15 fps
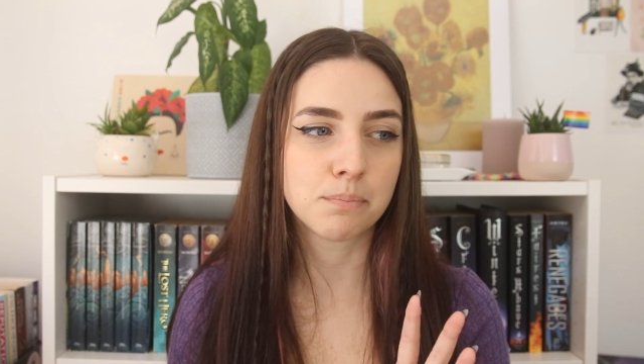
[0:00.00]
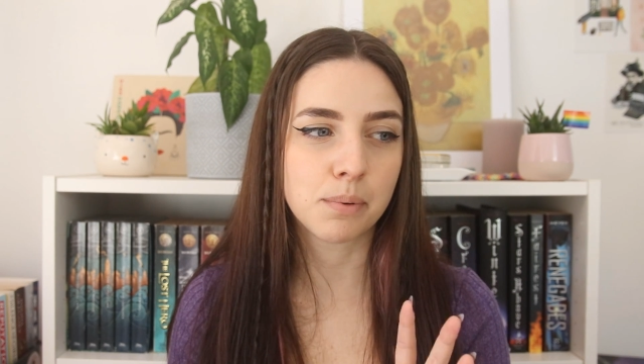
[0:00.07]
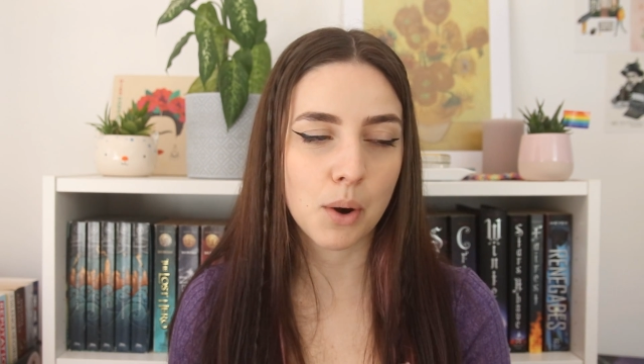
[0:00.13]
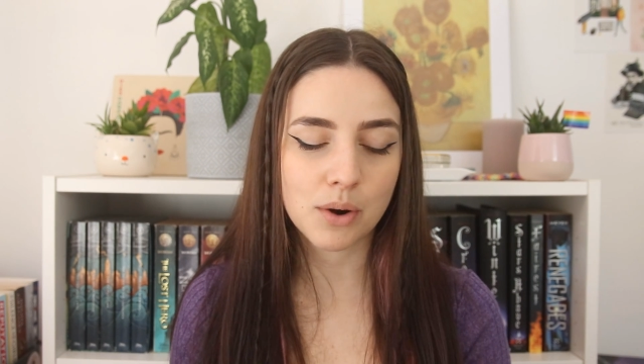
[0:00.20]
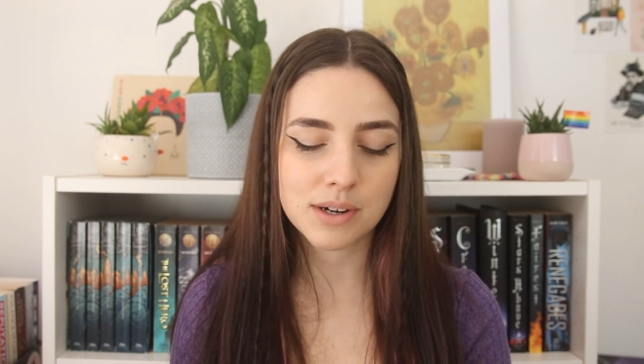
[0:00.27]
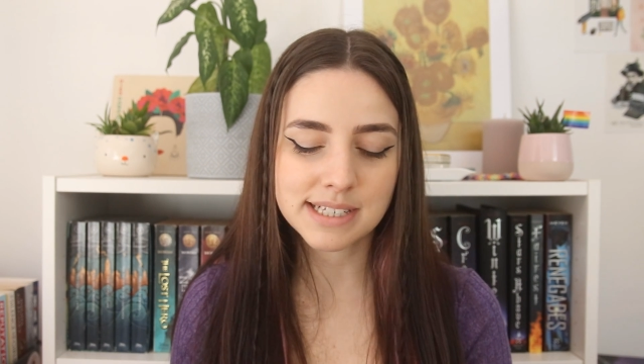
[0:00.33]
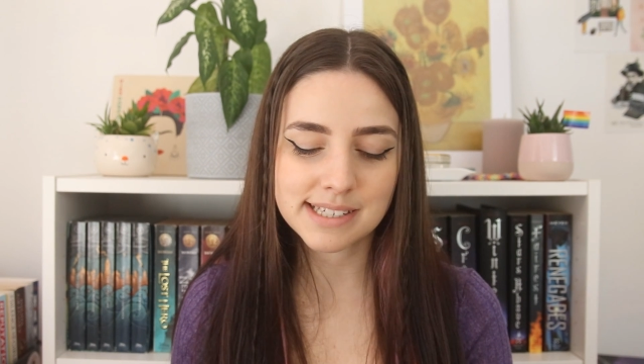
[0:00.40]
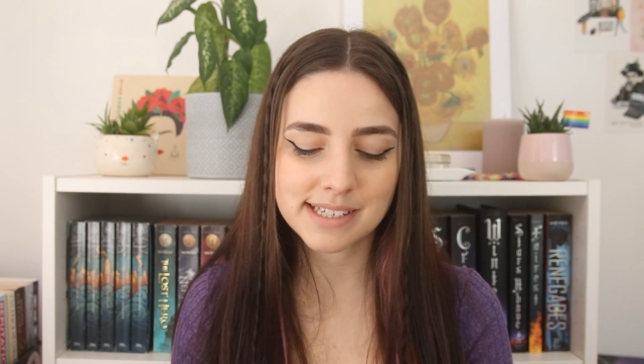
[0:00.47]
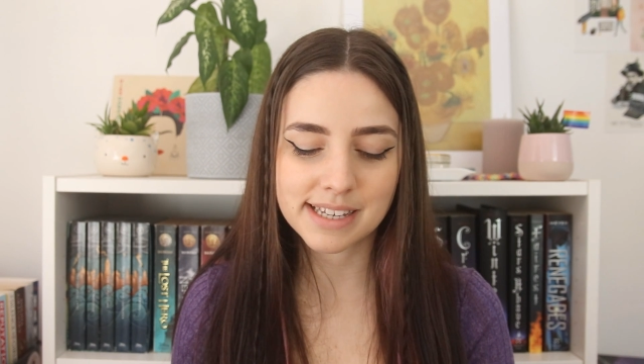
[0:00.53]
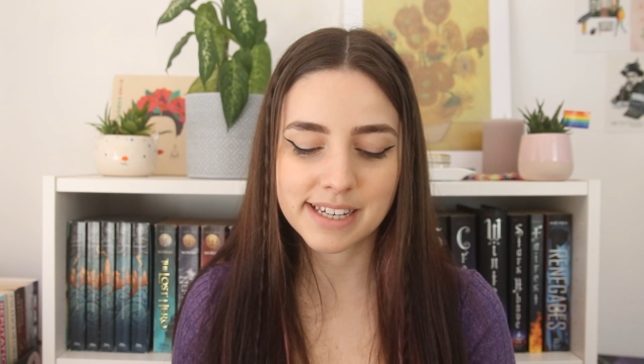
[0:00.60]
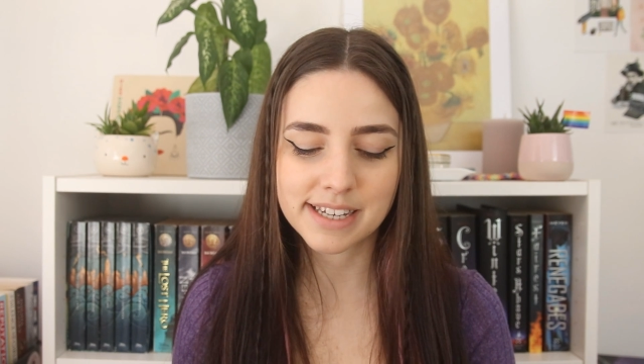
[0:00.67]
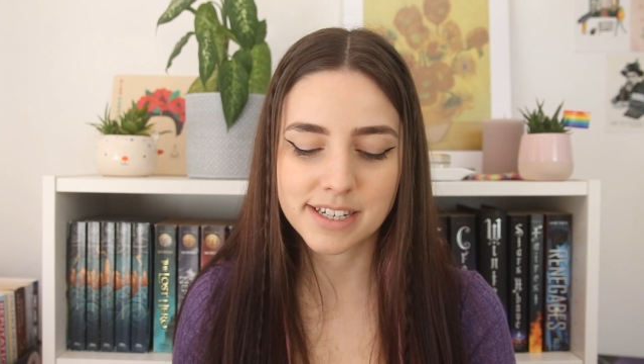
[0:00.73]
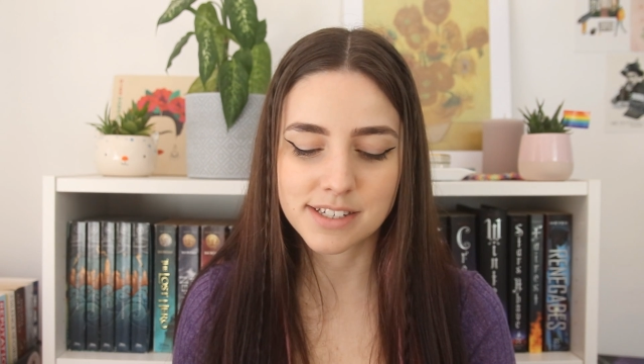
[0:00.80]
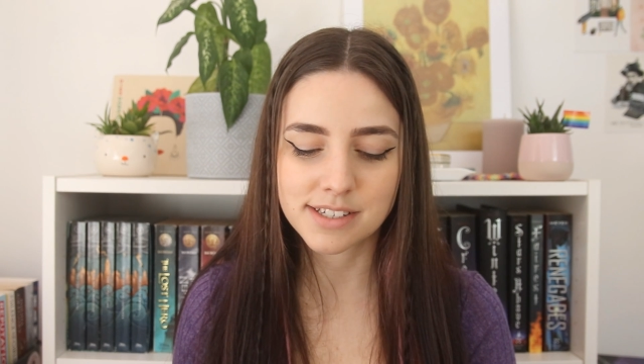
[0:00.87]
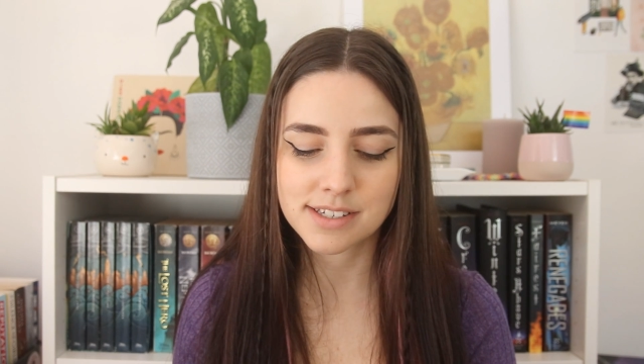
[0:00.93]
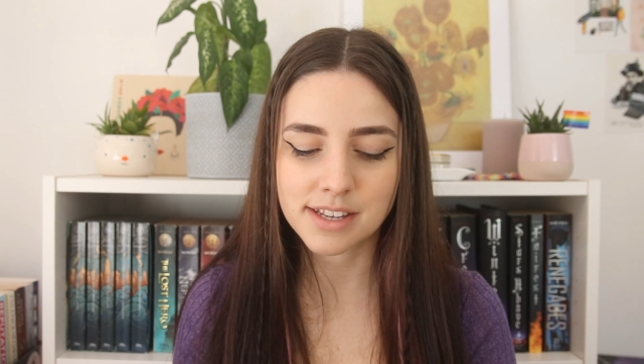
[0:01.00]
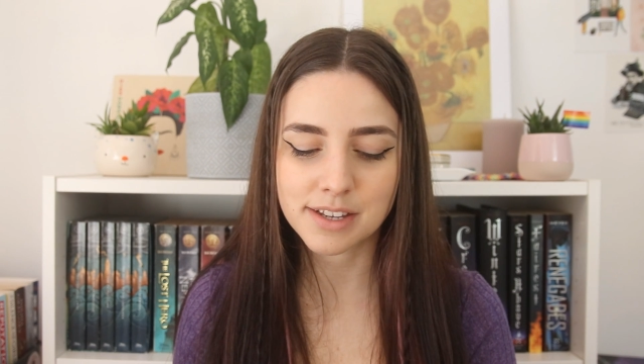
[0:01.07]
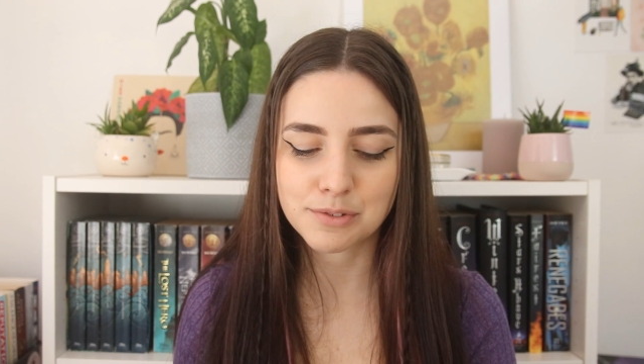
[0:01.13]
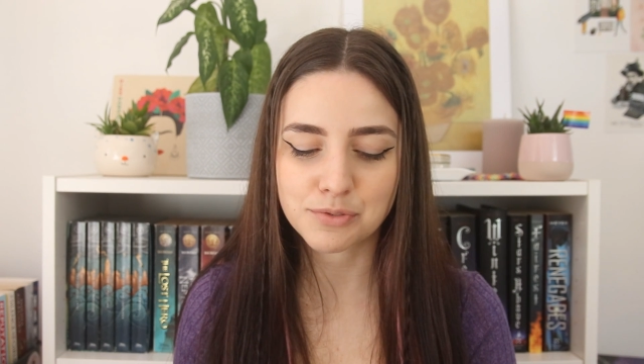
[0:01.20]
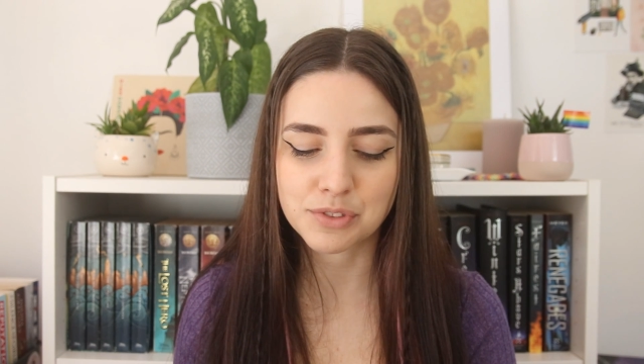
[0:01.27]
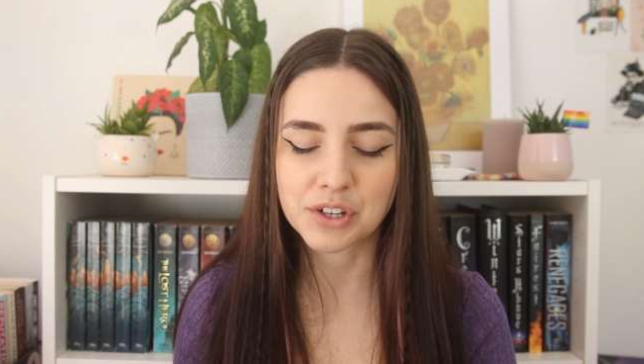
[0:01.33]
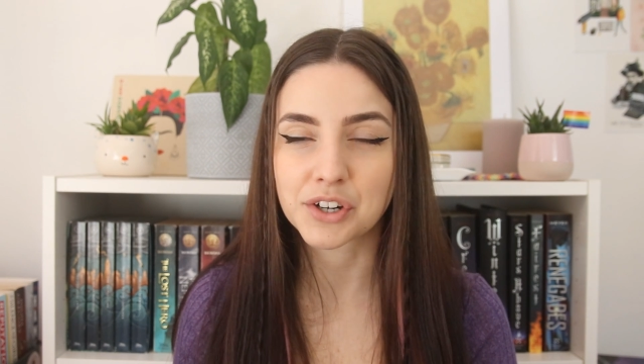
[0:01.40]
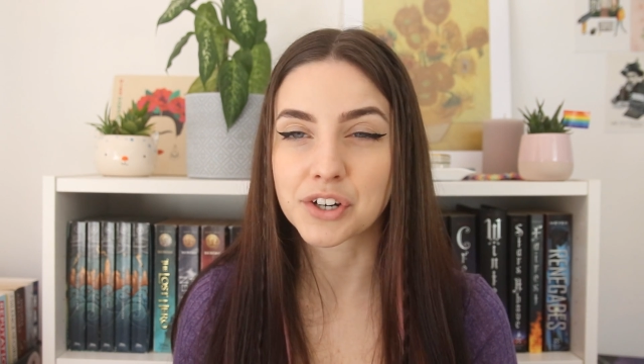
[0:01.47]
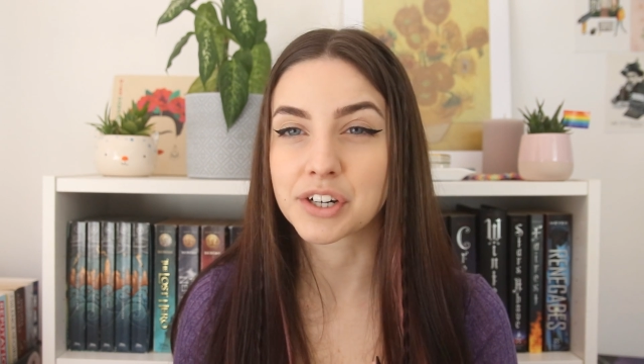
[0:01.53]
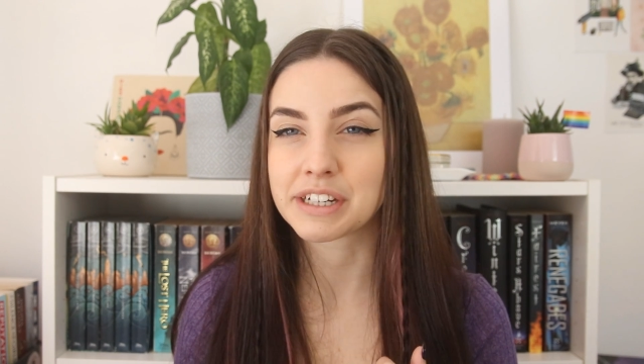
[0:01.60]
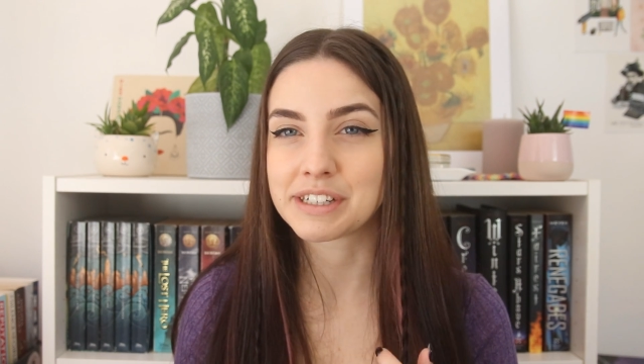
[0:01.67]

books is if they're